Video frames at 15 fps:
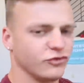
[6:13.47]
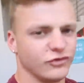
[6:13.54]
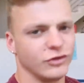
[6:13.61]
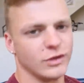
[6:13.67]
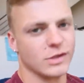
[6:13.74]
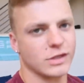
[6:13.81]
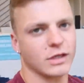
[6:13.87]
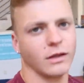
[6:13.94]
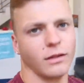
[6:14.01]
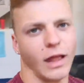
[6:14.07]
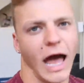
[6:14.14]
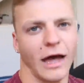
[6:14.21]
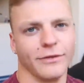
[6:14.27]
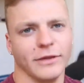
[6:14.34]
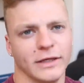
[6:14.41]
She's
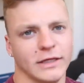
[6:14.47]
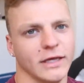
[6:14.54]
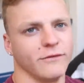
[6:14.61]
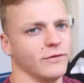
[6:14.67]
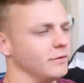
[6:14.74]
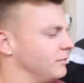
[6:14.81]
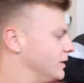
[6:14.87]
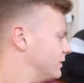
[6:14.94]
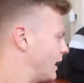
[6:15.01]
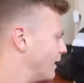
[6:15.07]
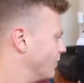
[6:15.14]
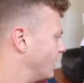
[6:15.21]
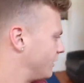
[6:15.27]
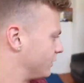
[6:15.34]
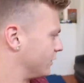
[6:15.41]
gladly giving me
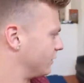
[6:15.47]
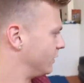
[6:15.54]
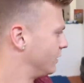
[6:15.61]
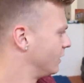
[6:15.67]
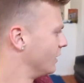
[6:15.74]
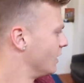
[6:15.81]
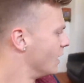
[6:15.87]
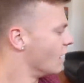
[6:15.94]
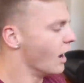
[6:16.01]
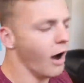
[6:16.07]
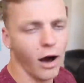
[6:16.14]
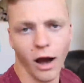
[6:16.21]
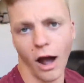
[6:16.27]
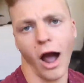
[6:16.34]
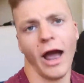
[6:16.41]
that letter.
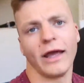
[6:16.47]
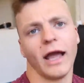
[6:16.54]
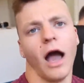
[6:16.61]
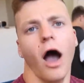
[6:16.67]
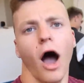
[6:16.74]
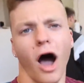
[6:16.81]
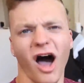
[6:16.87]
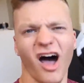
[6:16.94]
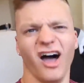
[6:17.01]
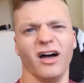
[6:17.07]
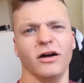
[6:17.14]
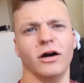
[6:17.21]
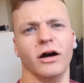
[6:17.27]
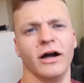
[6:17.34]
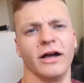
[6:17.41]
I got,
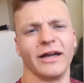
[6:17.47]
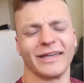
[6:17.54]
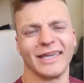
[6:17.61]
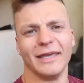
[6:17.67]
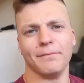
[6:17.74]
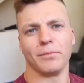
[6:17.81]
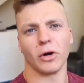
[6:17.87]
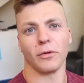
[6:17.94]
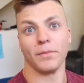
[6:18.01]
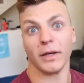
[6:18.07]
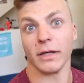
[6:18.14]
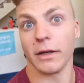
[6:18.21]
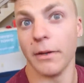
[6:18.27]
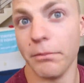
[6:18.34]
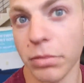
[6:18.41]
ugh, keep
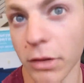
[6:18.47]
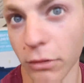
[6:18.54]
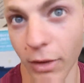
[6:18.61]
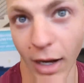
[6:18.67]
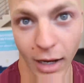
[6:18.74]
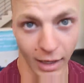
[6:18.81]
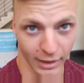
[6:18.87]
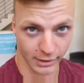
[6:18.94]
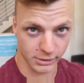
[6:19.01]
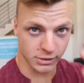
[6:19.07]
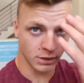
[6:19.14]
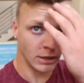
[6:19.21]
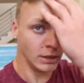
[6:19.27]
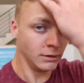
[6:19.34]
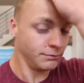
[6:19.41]
burping. Blue eyes,
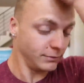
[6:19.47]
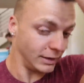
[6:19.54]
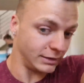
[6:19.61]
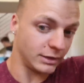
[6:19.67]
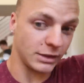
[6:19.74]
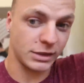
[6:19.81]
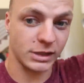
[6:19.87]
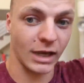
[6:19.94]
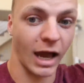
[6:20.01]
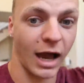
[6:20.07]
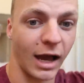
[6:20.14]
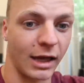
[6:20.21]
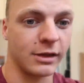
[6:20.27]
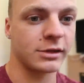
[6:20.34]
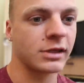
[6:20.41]
in
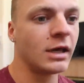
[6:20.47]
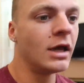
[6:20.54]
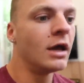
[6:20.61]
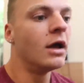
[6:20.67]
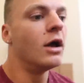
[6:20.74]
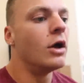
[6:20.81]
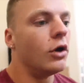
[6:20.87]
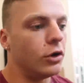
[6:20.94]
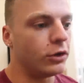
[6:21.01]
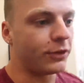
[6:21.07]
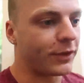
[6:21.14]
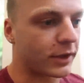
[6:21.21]
disguise. Who do you